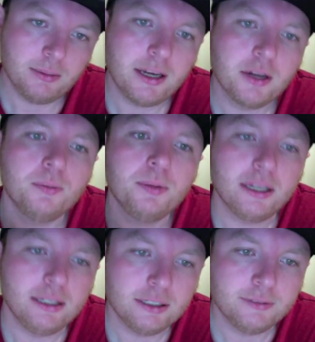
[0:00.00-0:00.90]
my
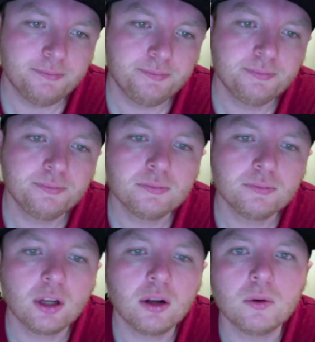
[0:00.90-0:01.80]
opinion.
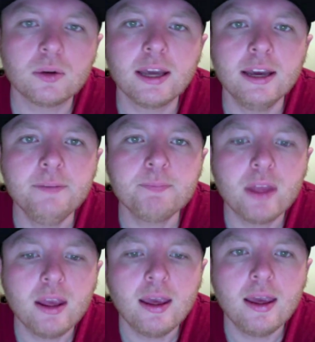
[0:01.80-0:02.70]
Okay?
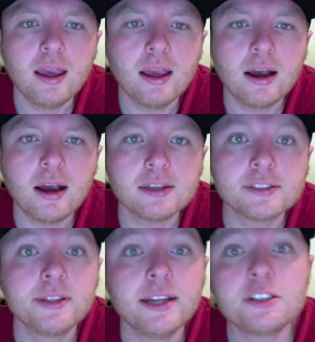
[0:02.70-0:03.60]

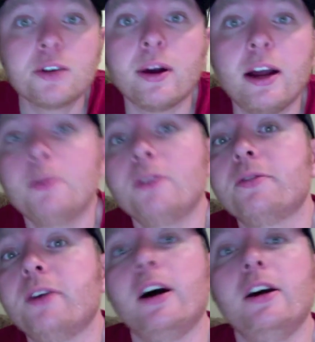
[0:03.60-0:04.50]
So that's Grammar
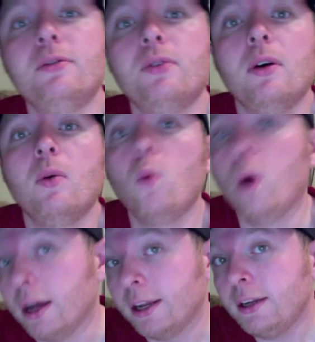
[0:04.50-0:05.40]

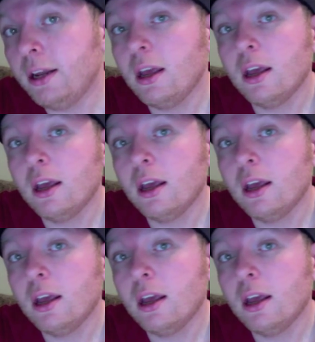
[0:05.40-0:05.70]
5.1,